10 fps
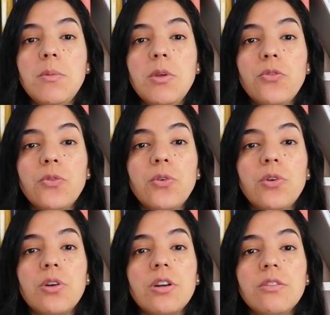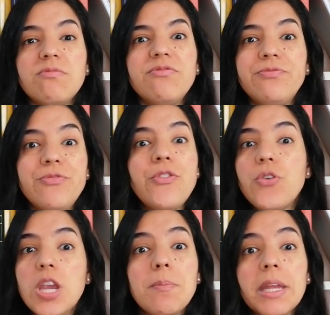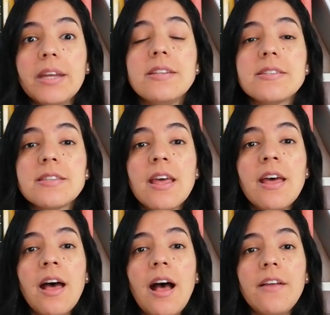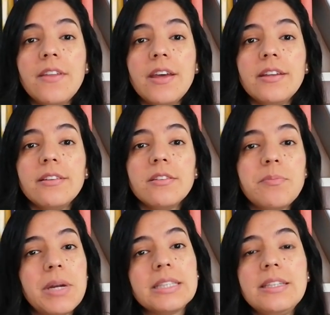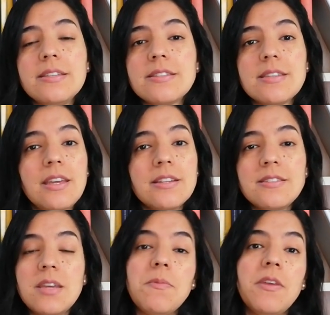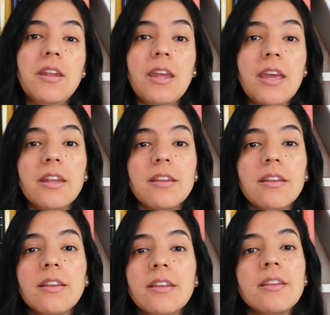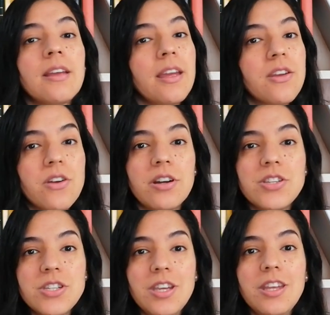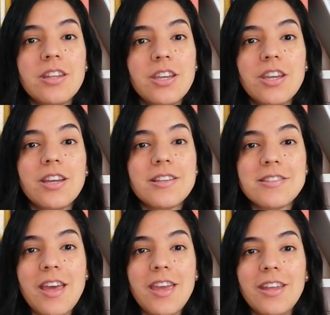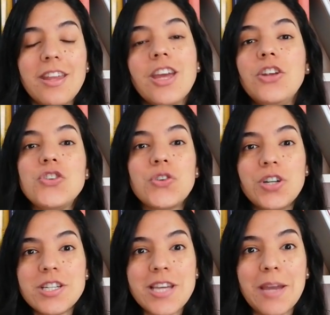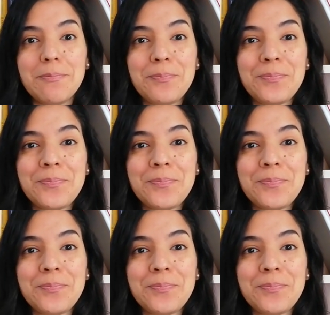maybe for three minutes and then practice saying the same thing again. I guarantee that you're gonna say it in a shorter time.